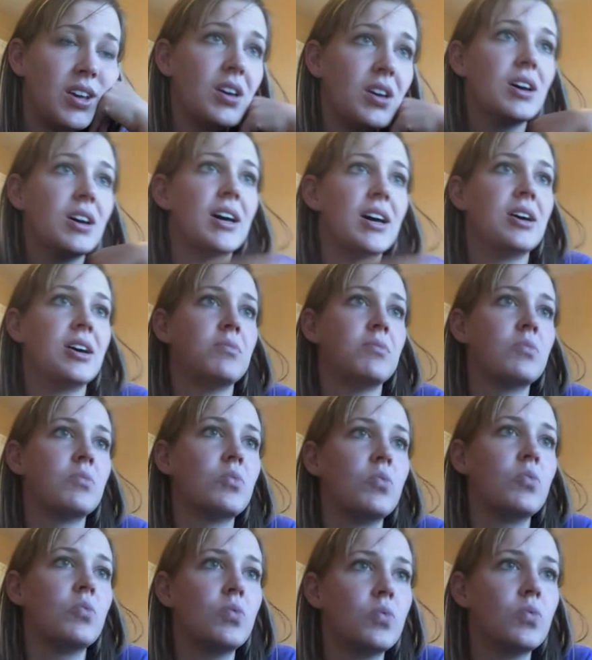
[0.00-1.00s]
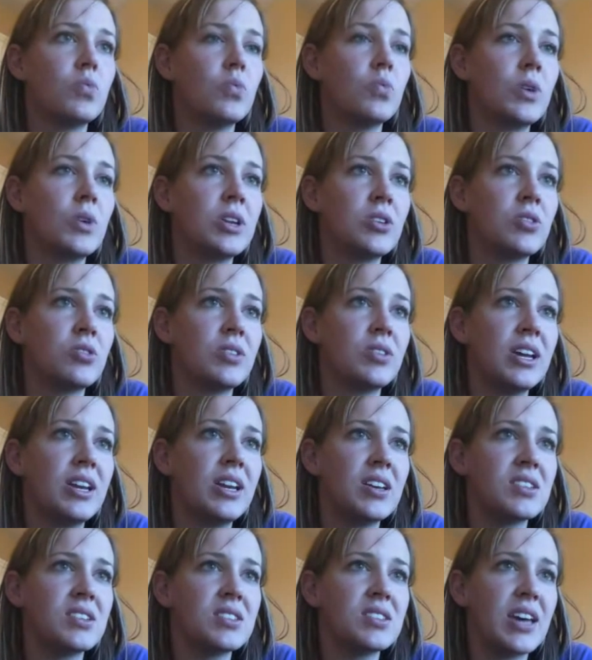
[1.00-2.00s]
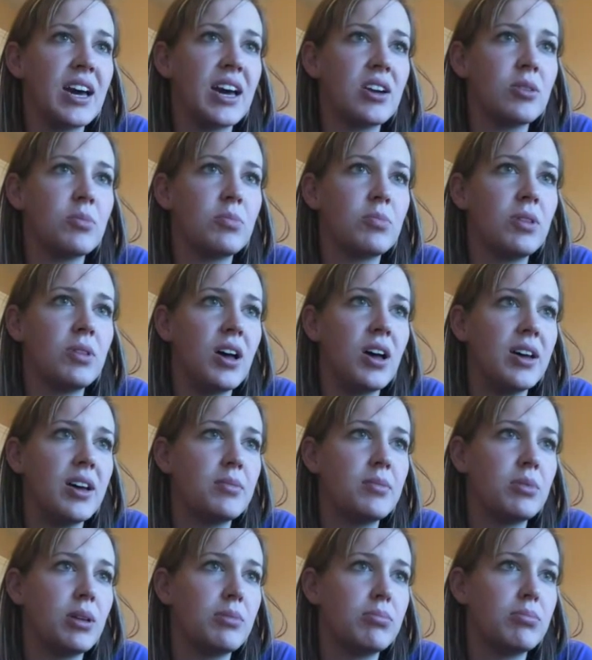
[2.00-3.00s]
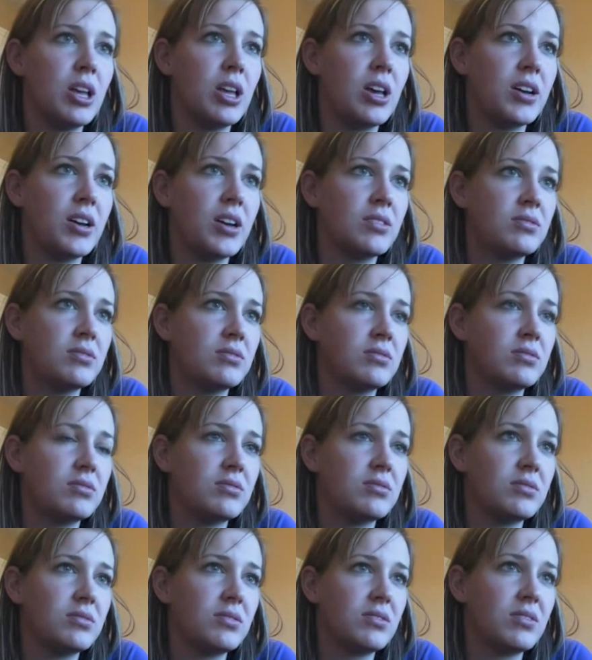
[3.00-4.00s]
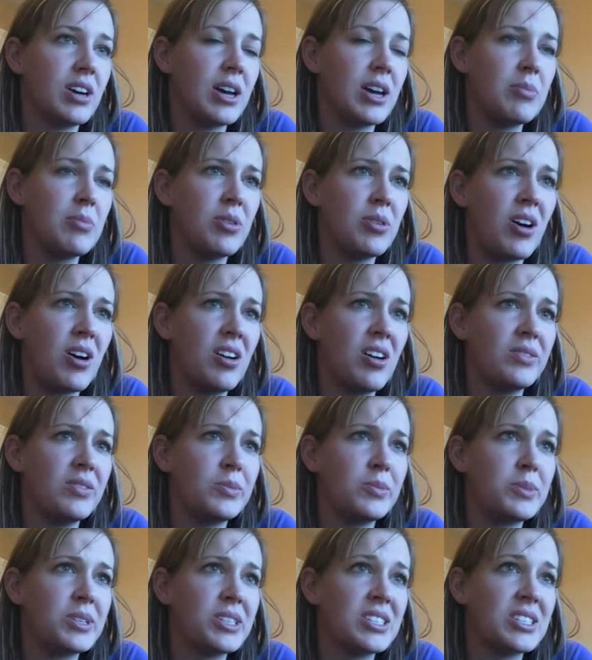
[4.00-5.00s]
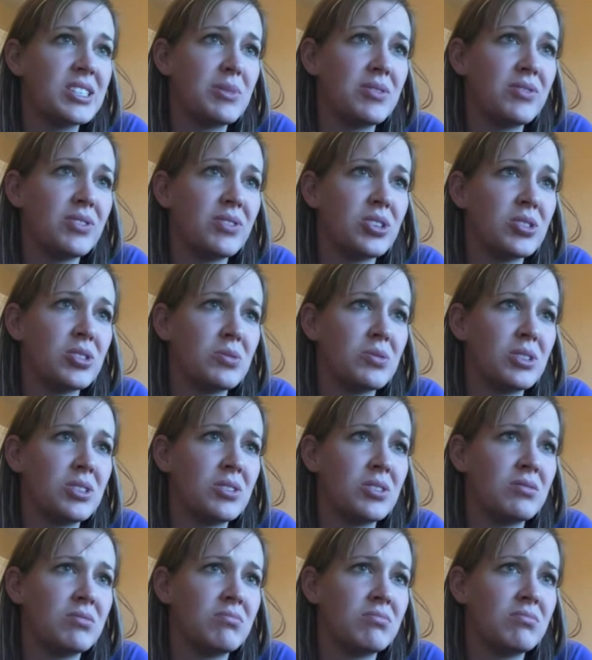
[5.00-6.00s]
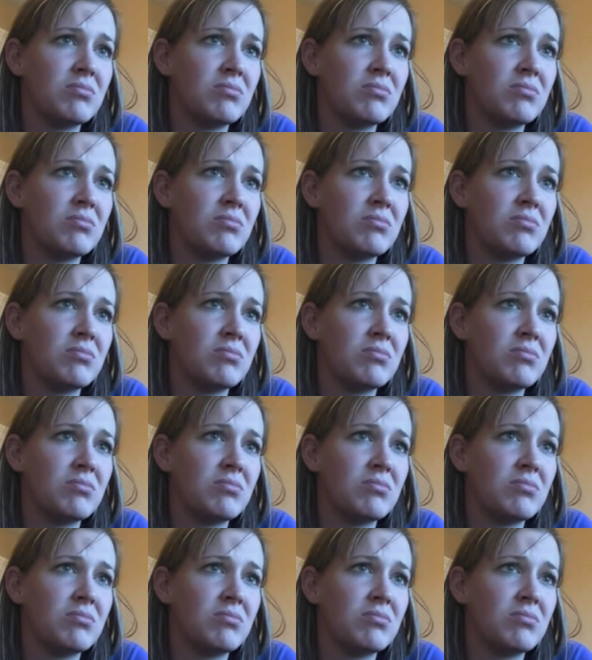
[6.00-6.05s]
when creating a scatter plot, blah blah, I put all of them except the first one.